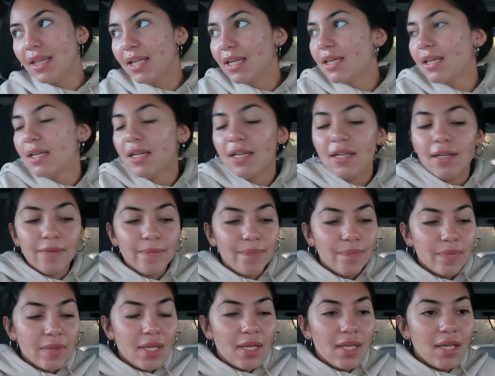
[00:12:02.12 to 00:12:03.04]
Like,
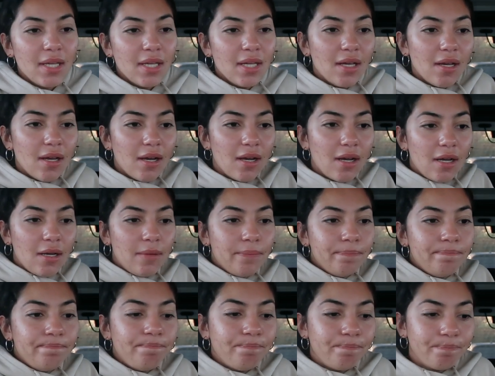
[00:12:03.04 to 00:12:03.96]

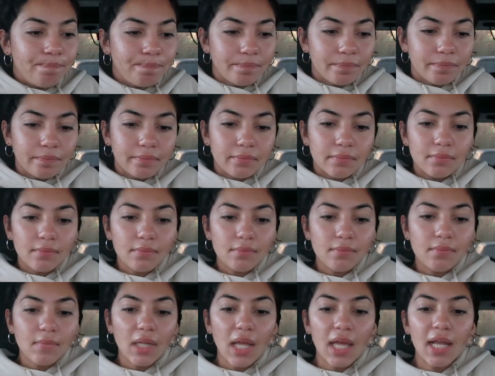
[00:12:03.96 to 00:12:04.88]
um,
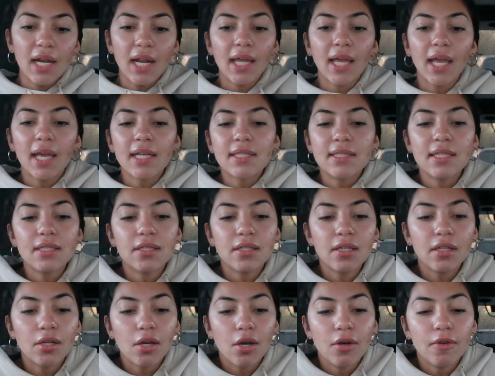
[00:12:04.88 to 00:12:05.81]
and I guess this
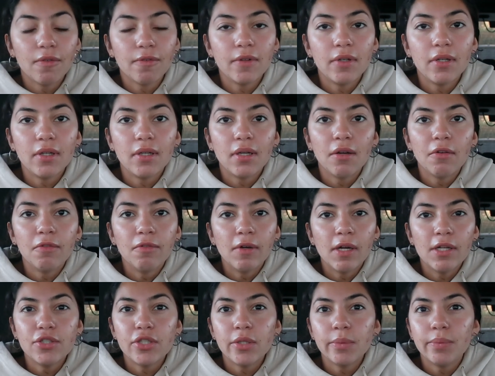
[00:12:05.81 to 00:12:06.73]
could go for a
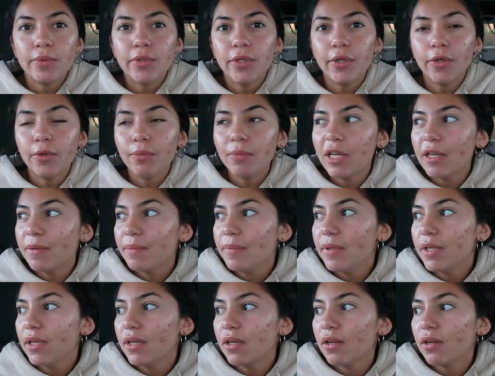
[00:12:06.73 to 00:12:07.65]
friendship too,
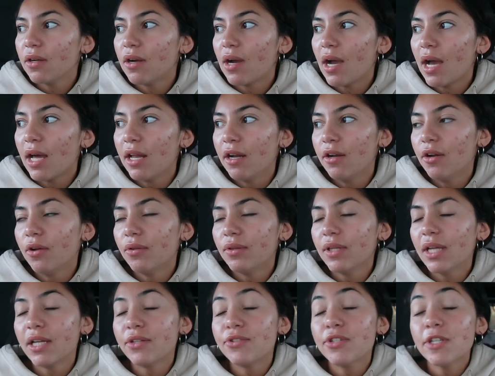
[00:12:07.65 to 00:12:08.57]
maybe. I don't know.
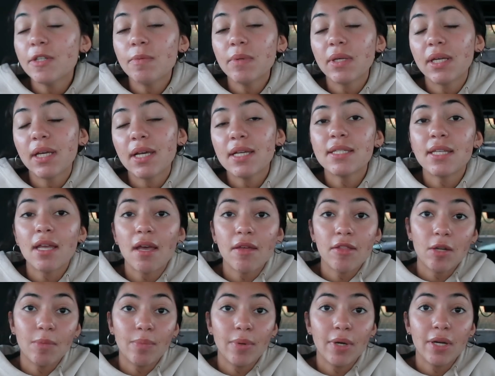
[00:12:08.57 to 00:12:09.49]
Like, just because the
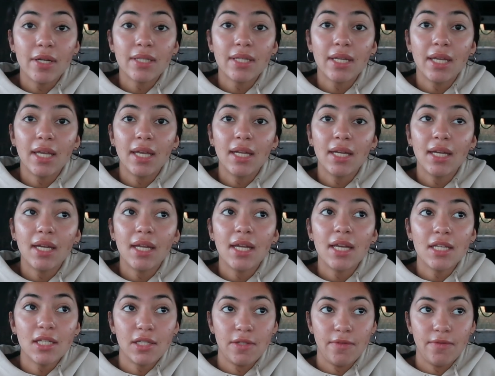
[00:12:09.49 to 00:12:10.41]
other person
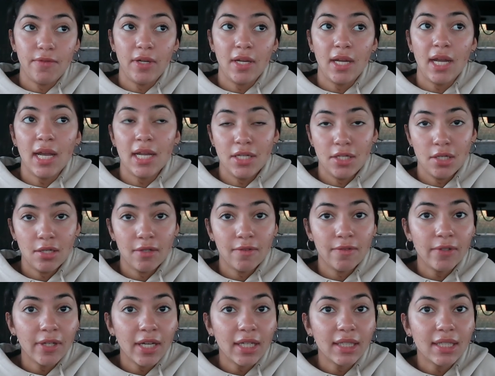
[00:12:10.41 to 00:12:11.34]
is free and you're
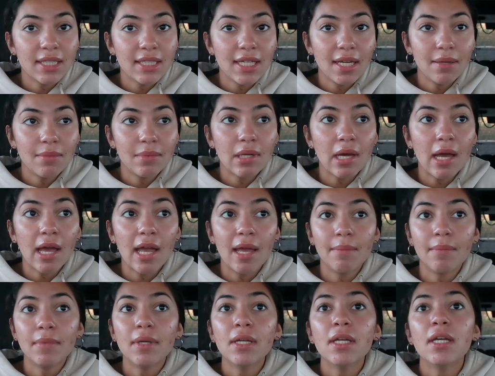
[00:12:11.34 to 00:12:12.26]
free at the same
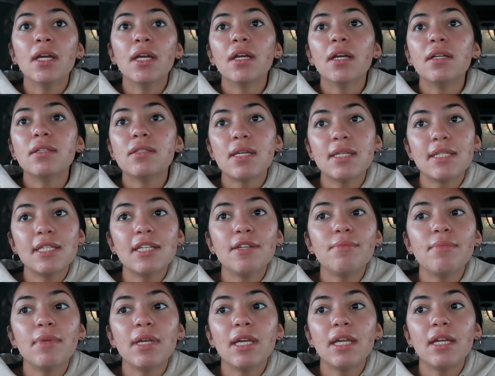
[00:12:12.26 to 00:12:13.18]
time
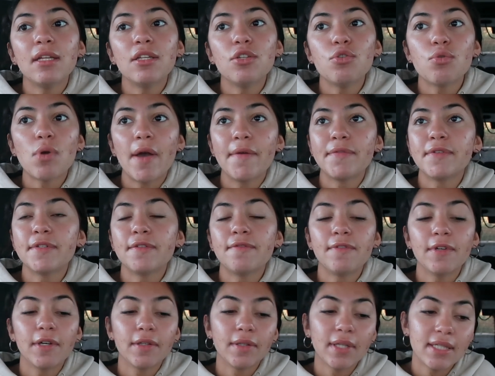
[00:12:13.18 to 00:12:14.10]
doesn't mean you have to
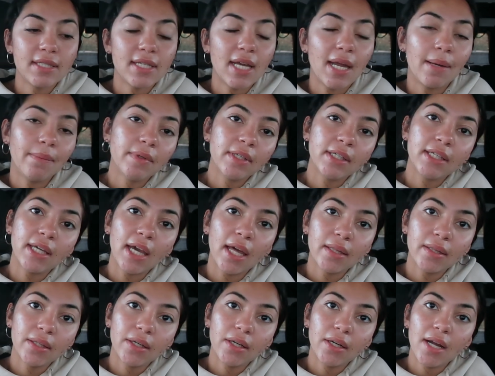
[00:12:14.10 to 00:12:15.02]
fill that time
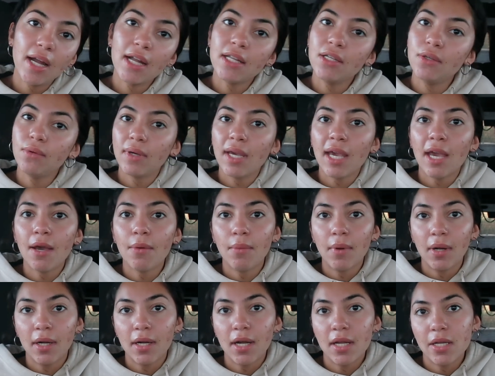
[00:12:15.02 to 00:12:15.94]
together and you can't
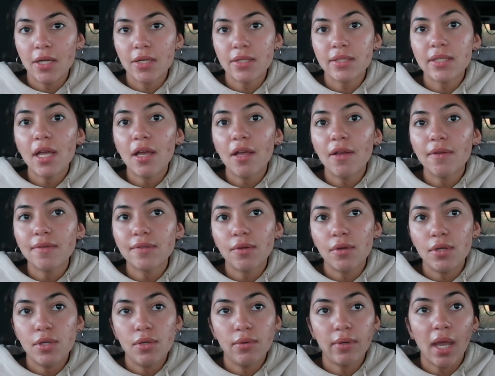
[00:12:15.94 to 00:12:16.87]
work on yourselves
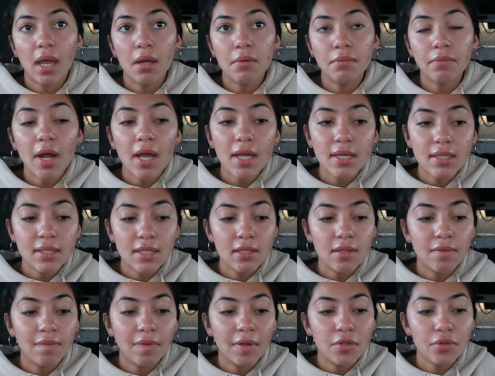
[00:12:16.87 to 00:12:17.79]
or you can't rest
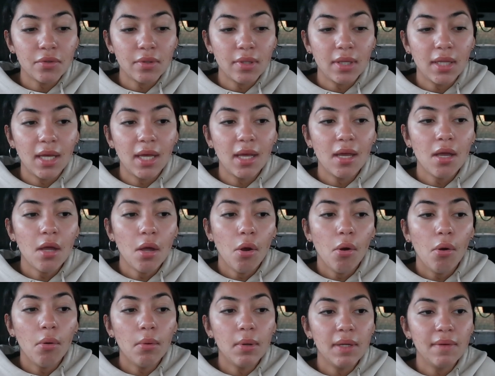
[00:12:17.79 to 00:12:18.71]
individually
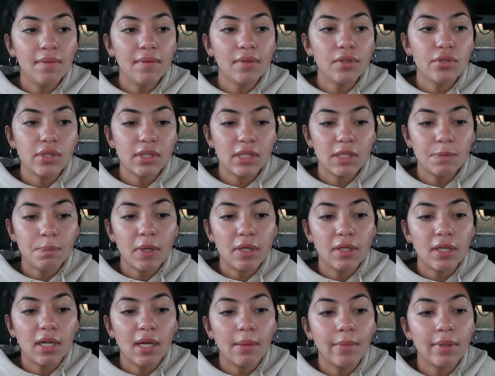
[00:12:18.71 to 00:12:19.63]
or even just
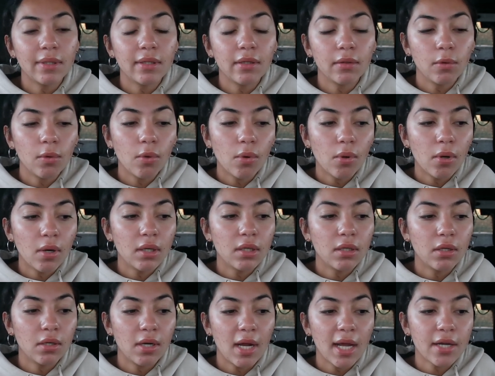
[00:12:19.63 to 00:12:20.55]
spend time with the
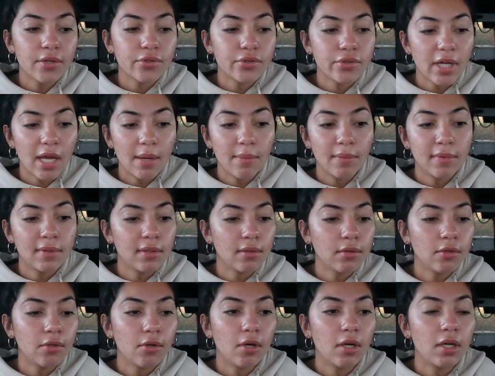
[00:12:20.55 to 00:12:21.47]
Lord or extra time with
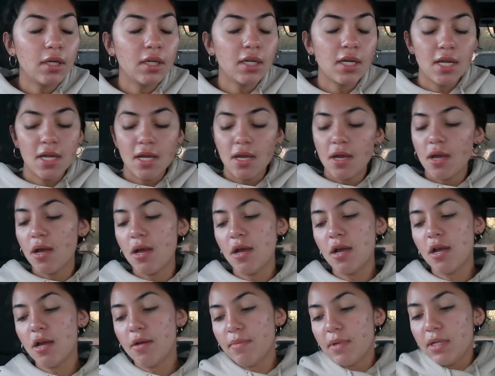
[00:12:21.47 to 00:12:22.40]
the Lord.
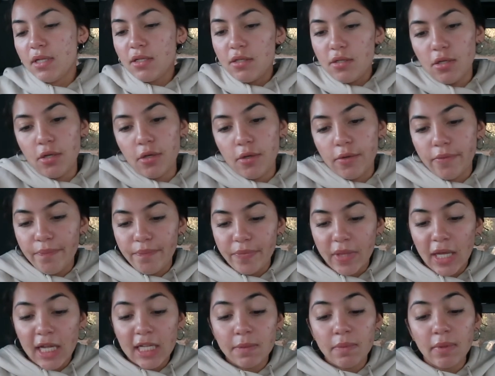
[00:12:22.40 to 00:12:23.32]
Um, and so
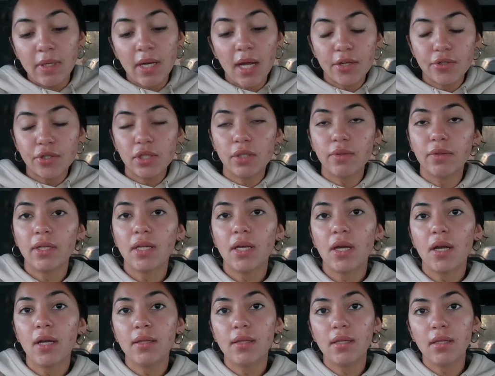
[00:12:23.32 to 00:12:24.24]
that's been actually really
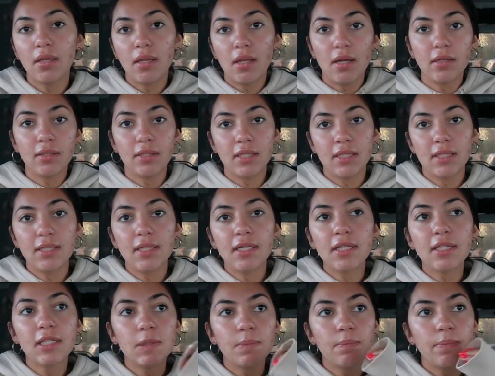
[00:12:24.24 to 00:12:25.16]
hard, the long
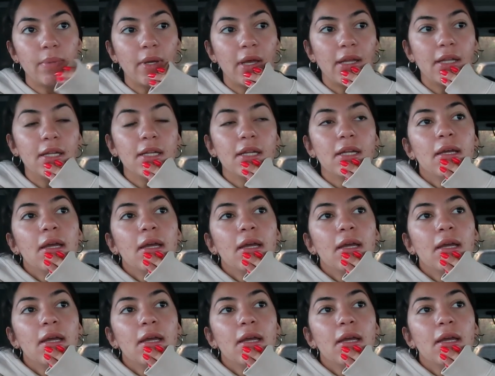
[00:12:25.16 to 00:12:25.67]
distance, but